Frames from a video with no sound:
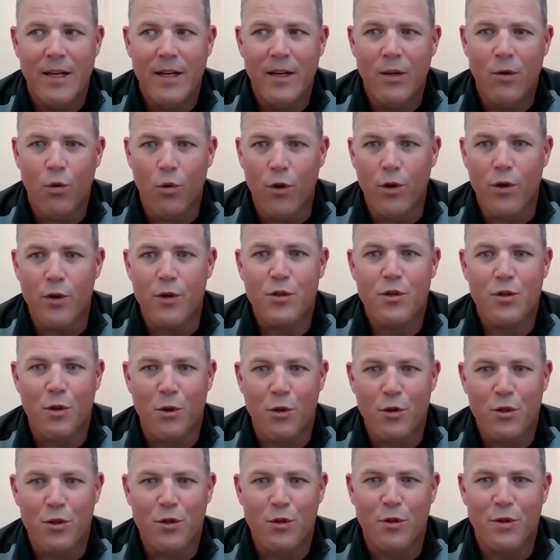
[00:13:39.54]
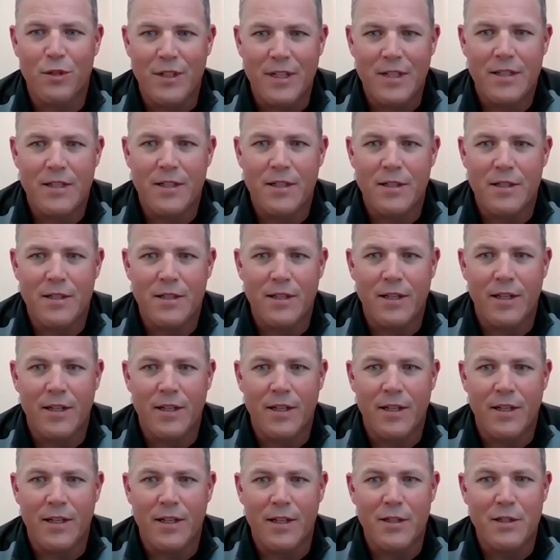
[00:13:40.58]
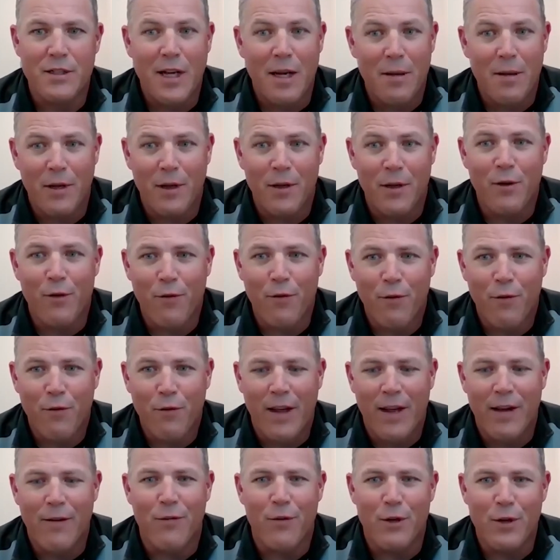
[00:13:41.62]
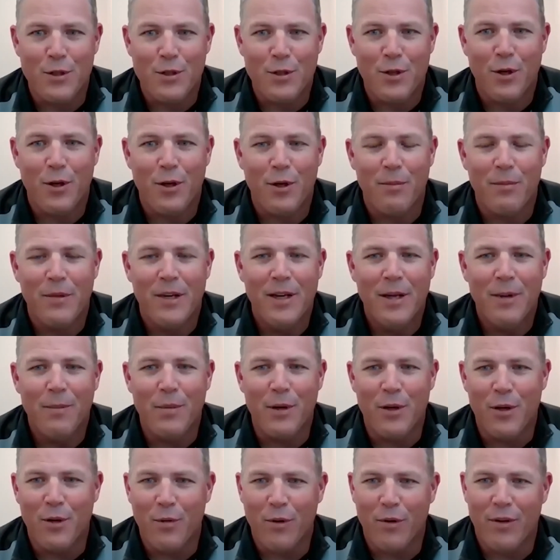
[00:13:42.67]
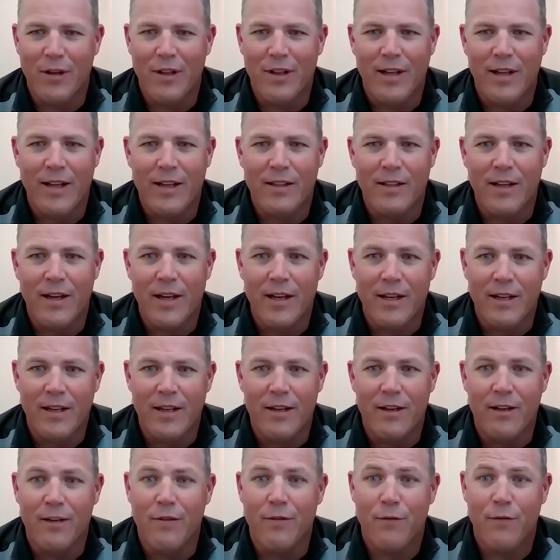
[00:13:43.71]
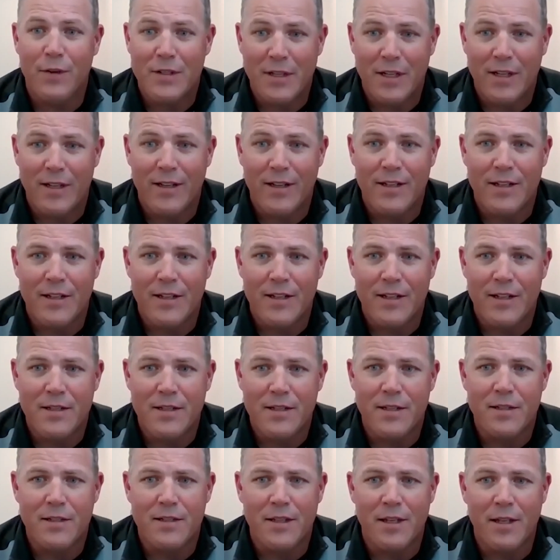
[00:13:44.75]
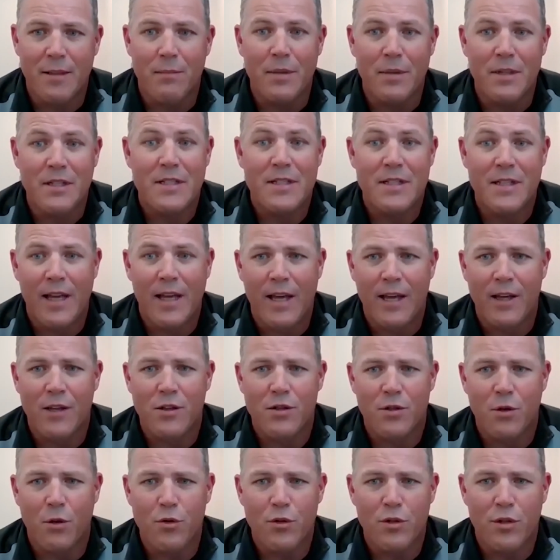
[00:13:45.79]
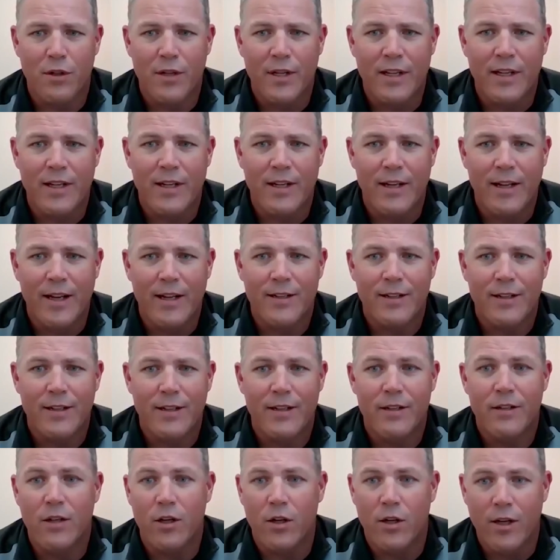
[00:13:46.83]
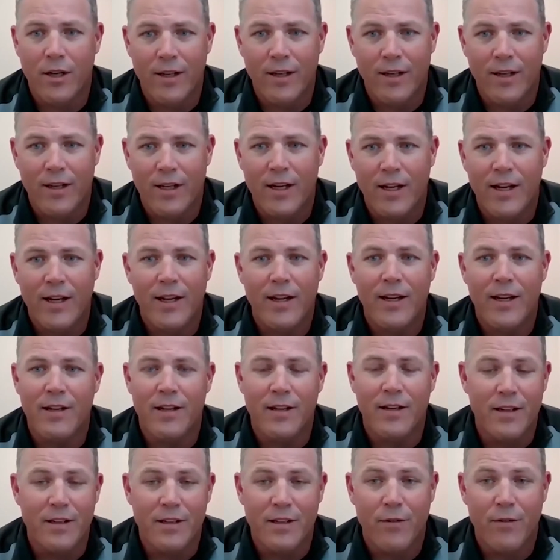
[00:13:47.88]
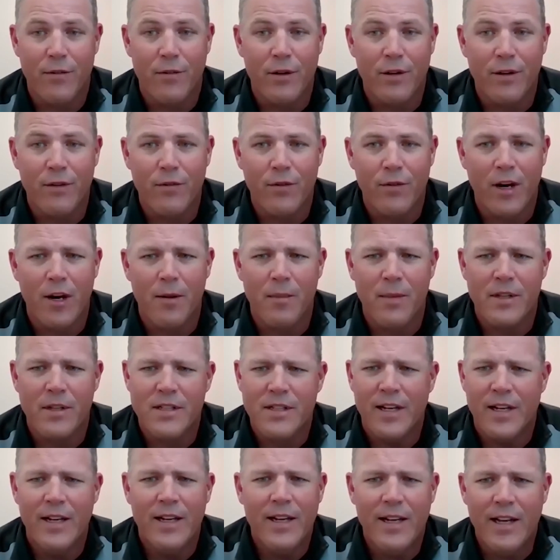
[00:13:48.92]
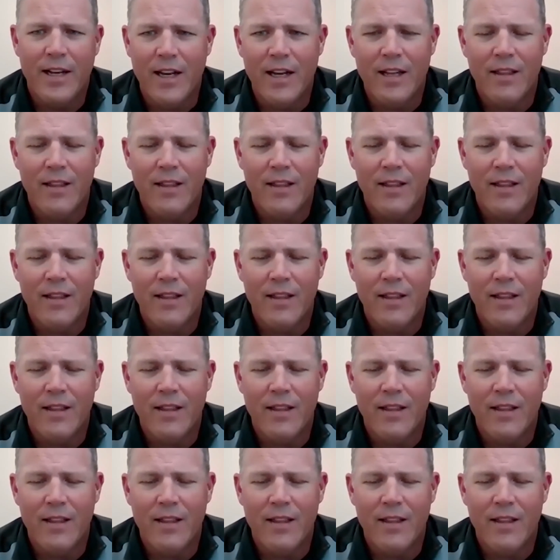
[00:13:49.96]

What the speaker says: word social distancing as not being your favorite term, but you really like the idea of physically distancing, but staying socially connected online and in different environments. Anything